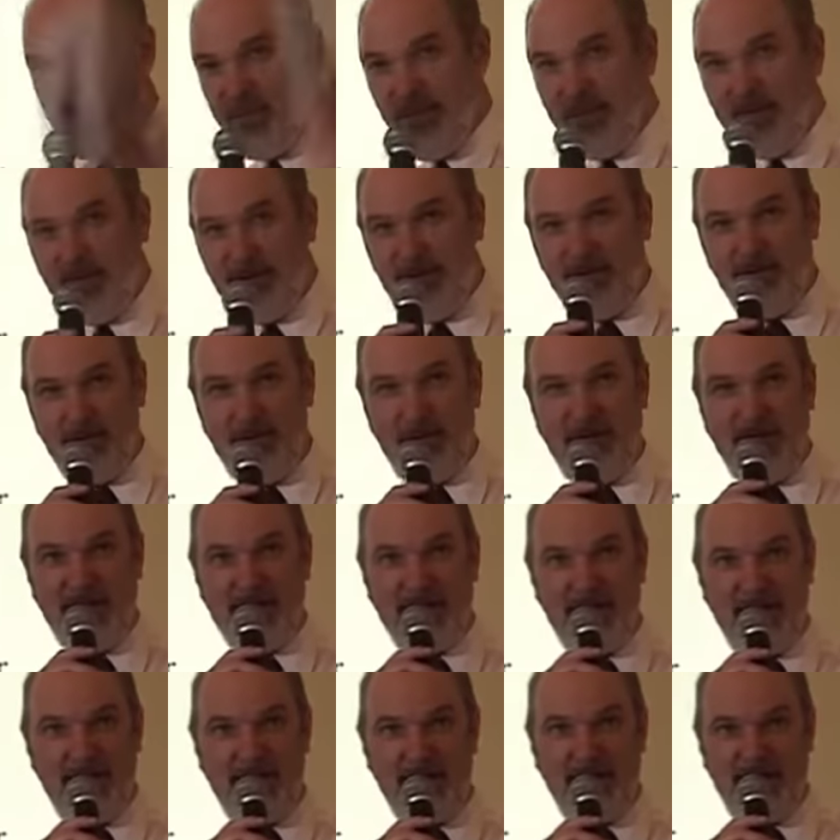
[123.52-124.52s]
one thing you
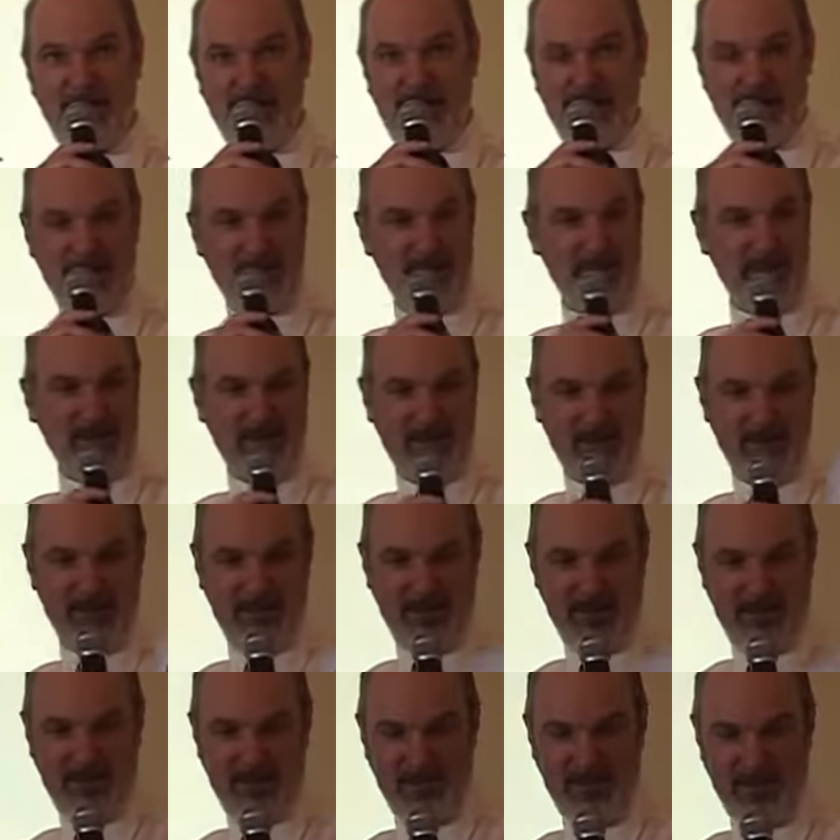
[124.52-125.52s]
can get there
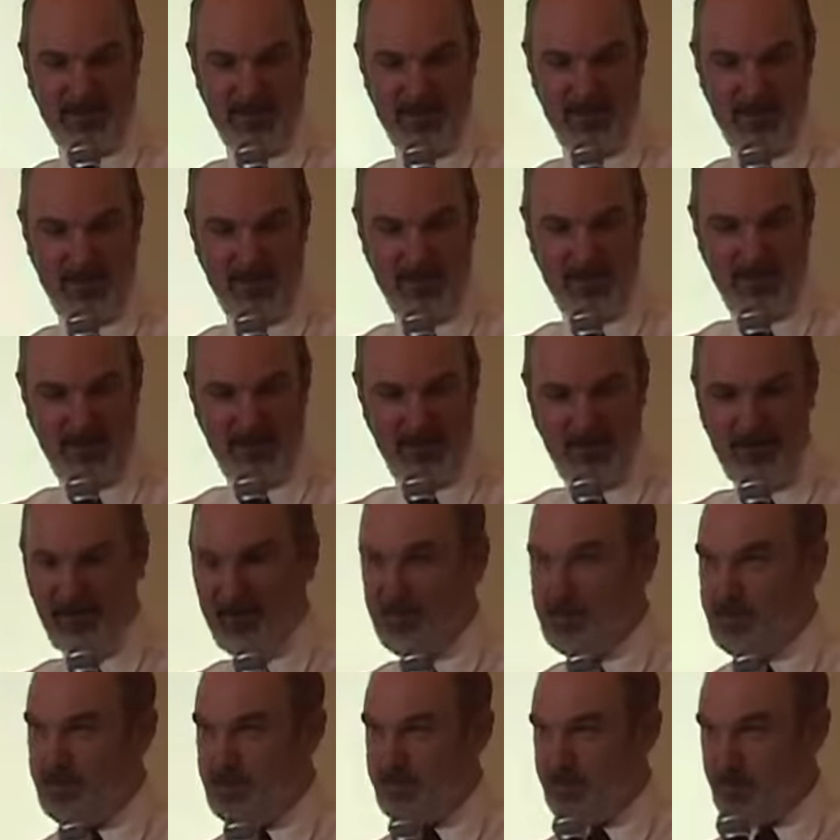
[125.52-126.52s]
is
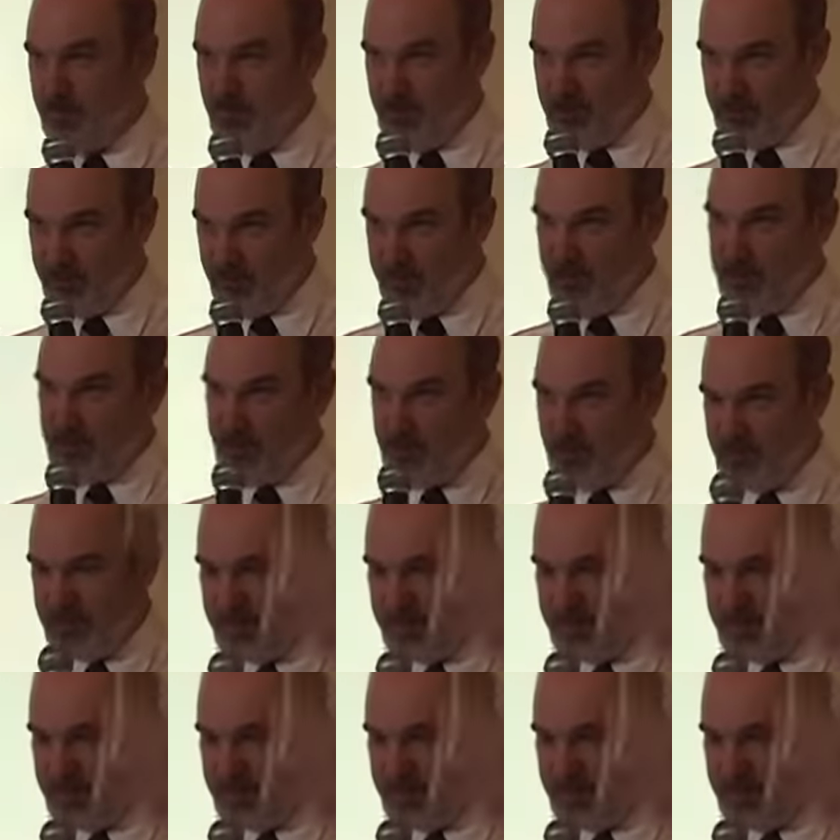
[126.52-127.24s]
this book, which